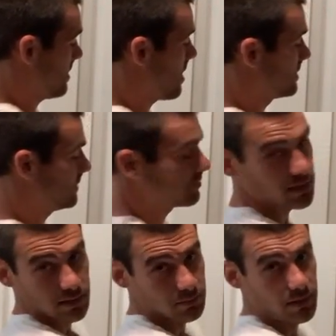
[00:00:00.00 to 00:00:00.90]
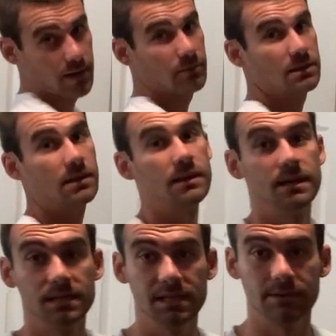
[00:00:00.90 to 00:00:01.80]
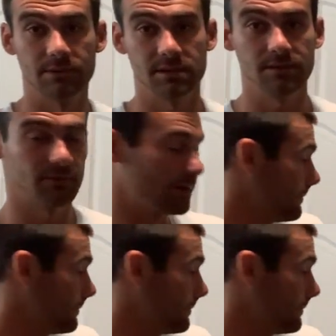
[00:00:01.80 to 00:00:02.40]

on this particular play with the Z receiver,